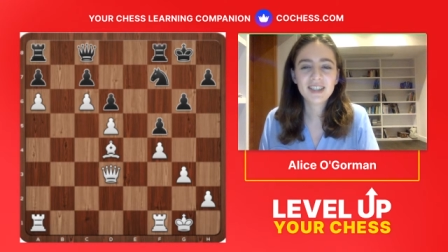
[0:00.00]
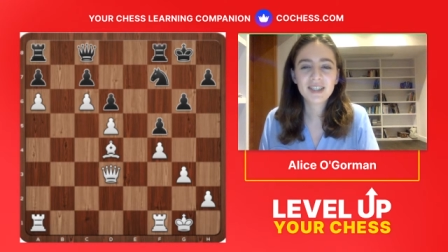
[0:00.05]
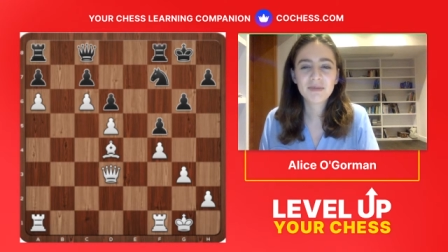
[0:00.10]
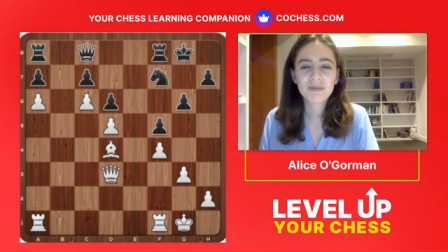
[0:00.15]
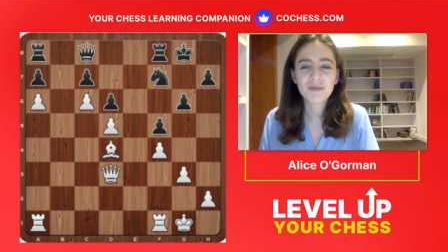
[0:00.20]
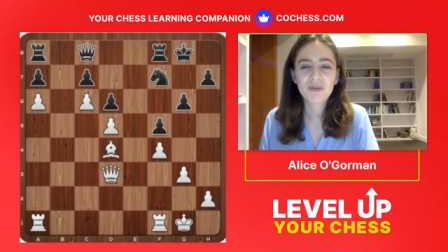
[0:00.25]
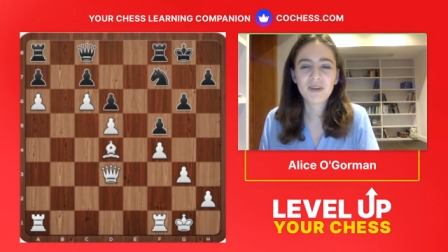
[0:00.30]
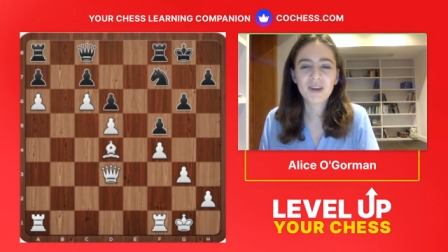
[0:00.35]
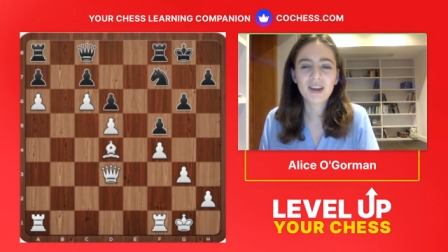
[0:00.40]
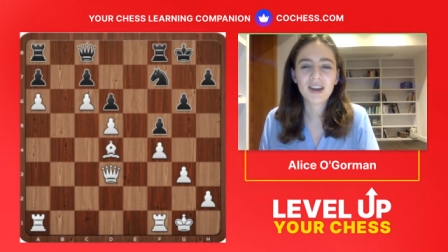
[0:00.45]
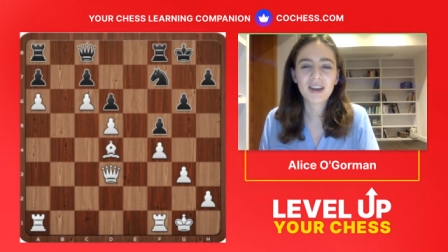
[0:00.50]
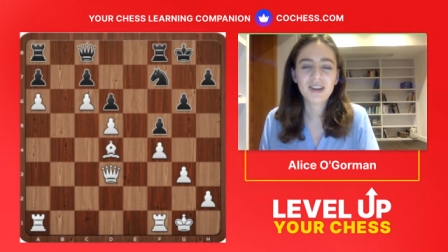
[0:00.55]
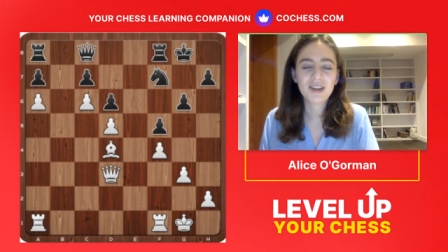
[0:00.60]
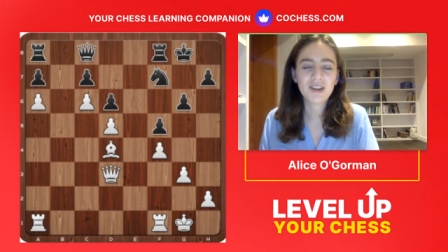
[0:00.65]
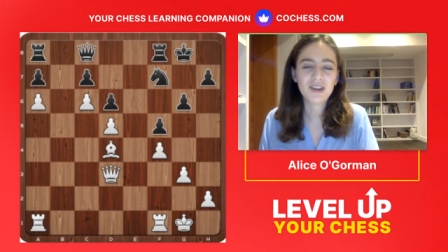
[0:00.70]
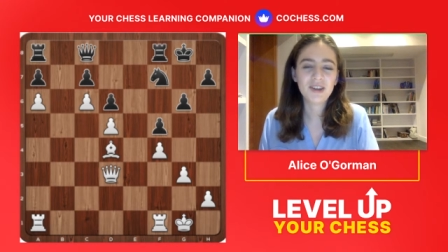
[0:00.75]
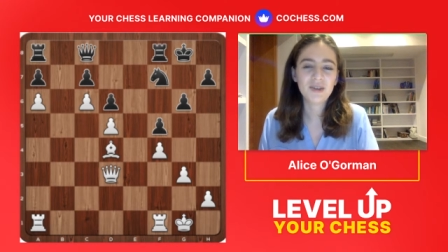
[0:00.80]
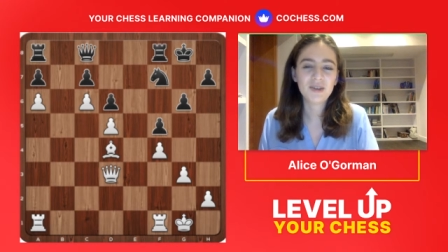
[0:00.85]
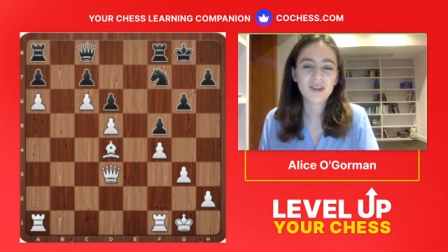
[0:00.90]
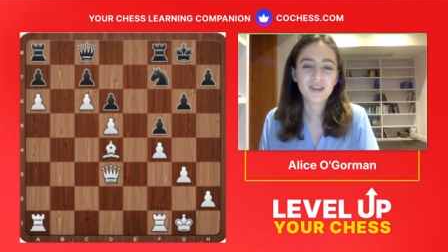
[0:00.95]
the more
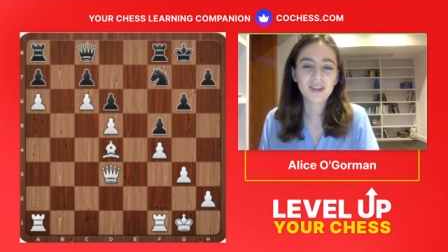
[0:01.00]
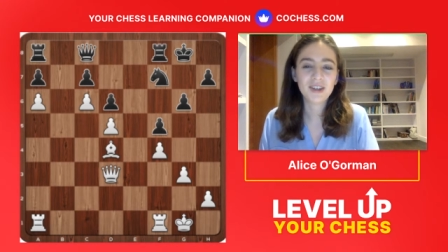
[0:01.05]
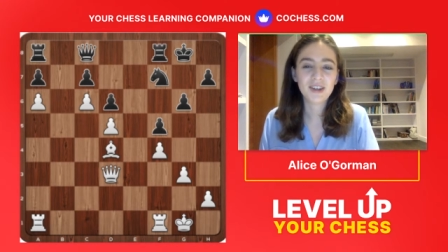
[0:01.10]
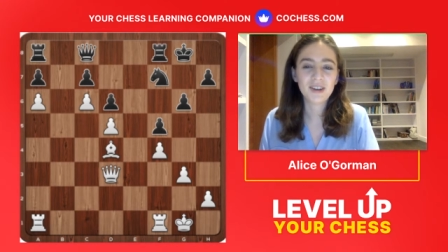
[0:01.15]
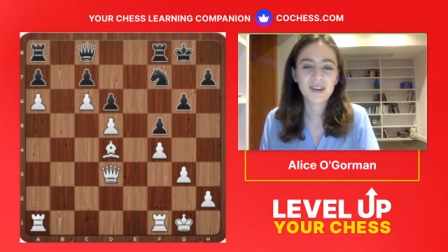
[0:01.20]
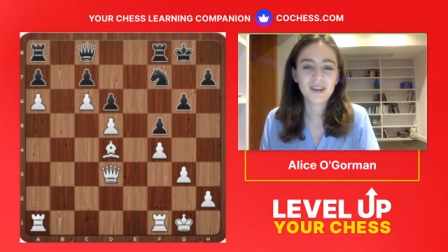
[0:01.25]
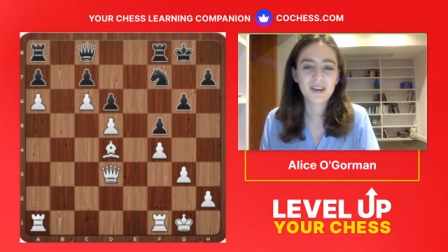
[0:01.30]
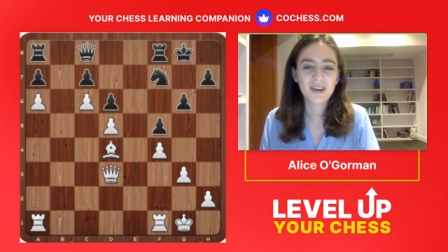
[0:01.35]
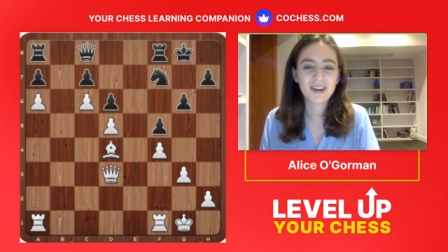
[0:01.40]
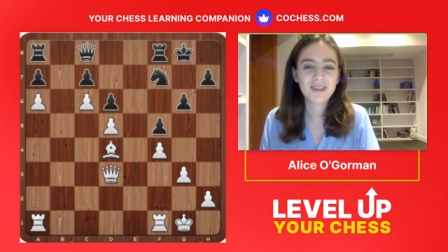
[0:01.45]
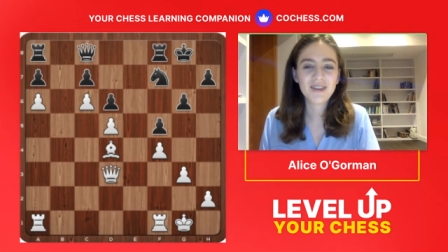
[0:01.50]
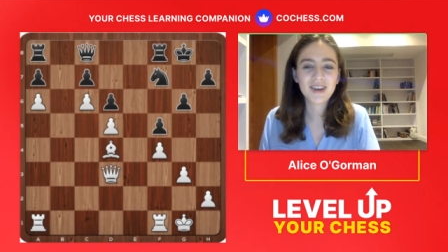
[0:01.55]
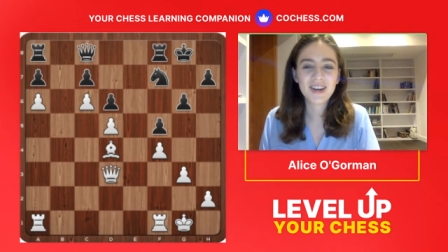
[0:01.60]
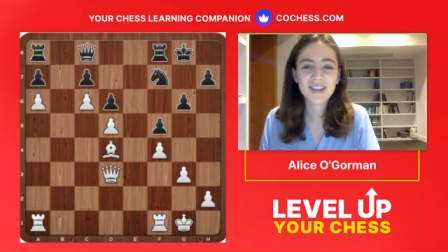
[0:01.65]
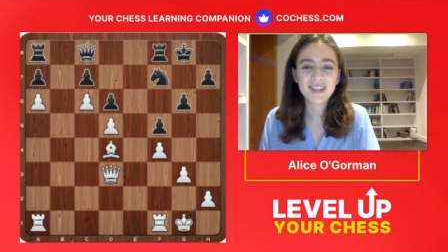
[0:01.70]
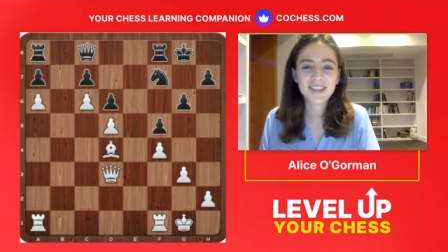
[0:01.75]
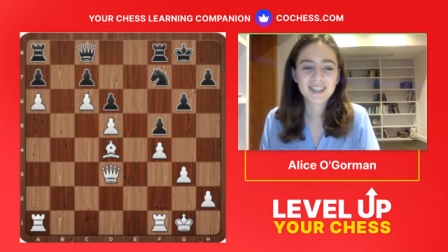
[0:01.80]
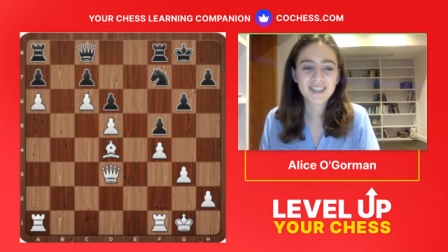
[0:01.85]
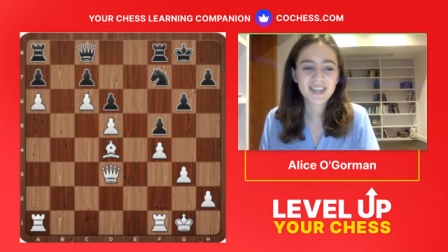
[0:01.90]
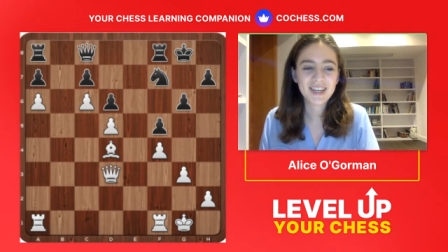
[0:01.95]
likely you are to learn. If I
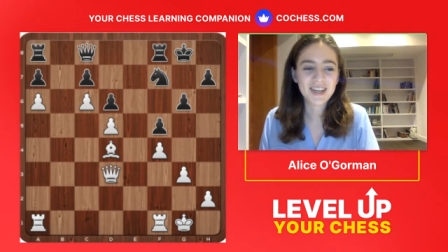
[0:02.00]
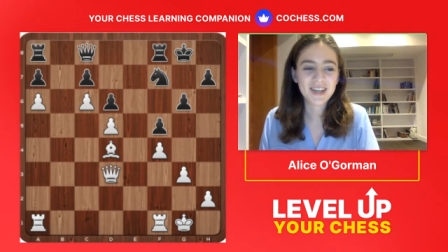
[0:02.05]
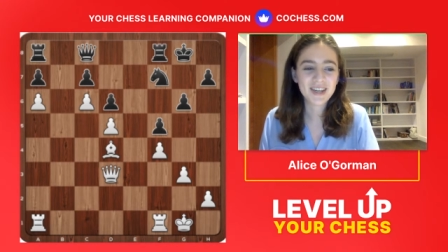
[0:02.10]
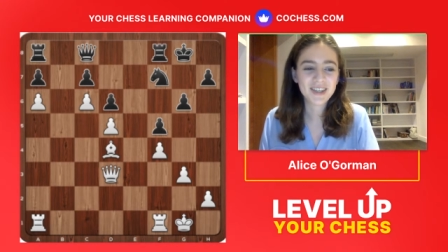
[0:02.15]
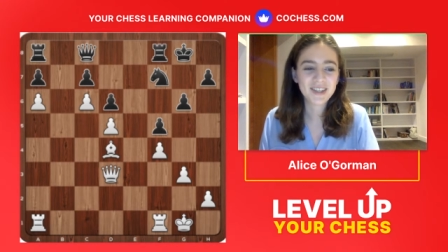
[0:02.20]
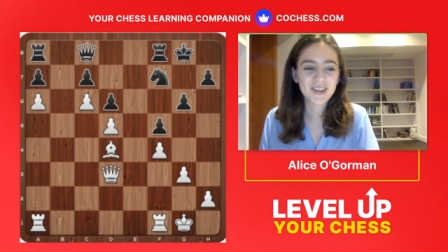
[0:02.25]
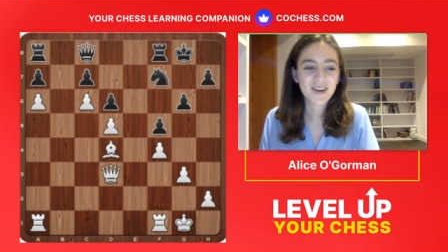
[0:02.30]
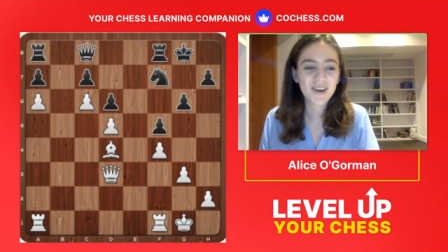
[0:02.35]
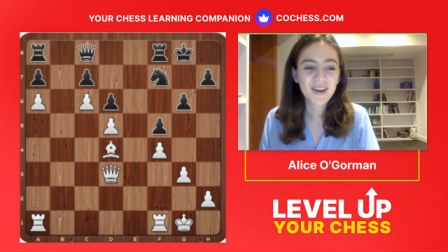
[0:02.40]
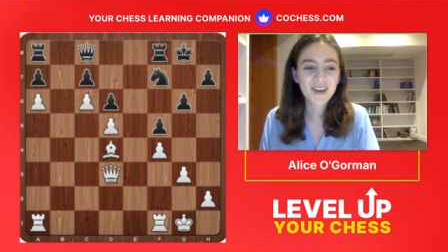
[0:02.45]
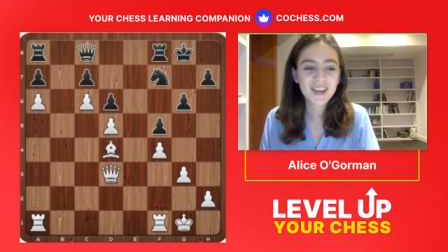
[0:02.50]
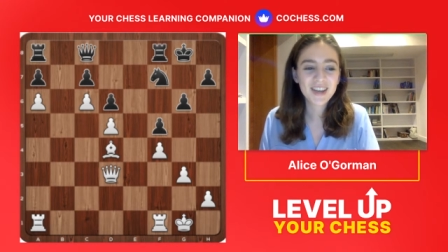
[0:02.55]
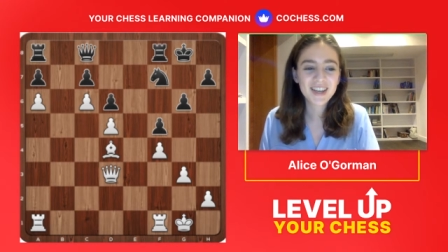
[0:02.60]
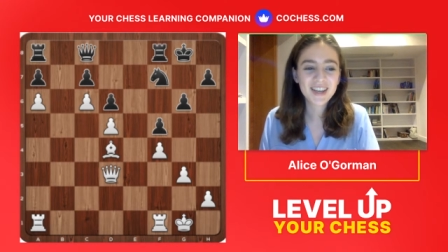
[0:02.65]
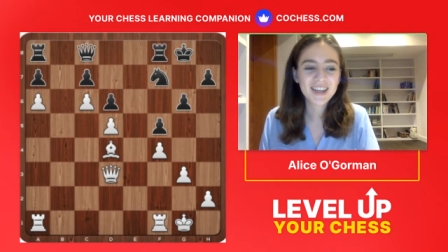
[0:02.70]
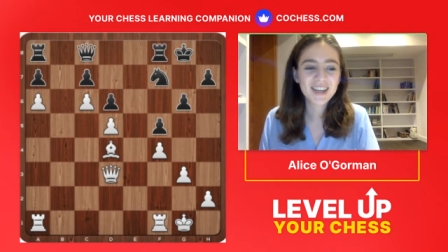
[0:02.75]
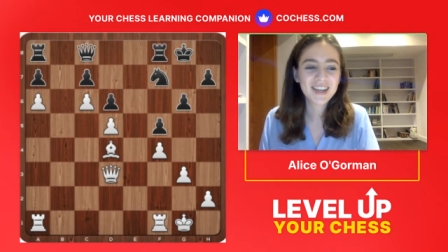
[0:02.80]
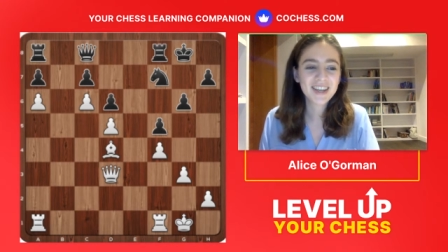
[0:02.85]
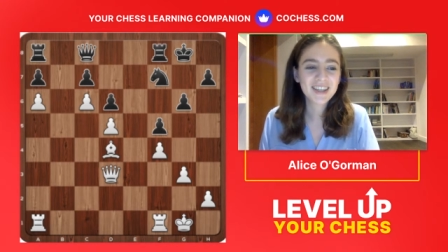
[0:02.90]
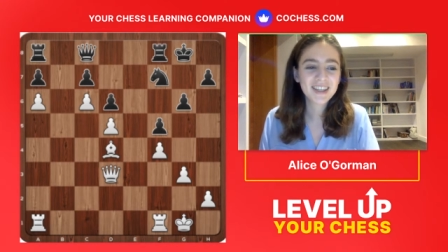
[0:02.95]
just sit here
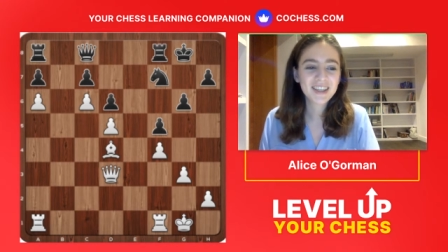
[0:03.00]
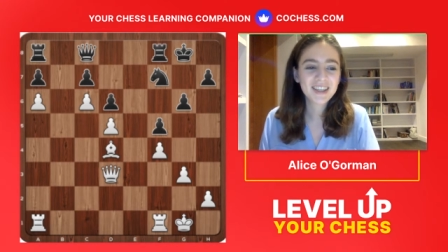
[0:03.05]
talking,